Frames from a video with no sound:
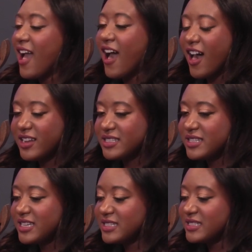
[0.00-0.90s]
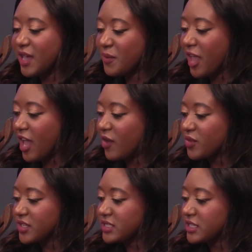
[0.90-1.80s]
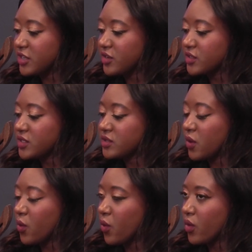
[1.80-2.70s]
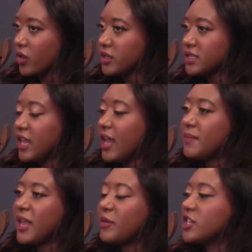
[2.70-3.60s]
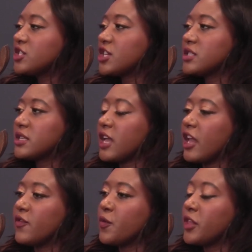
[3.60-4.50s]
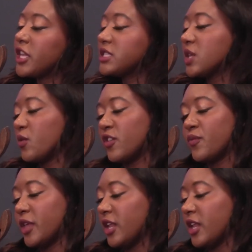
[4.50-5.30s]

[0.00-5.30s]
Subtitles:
Honestly, somehow this year's awards, and maybe it's just the kind of place that we've been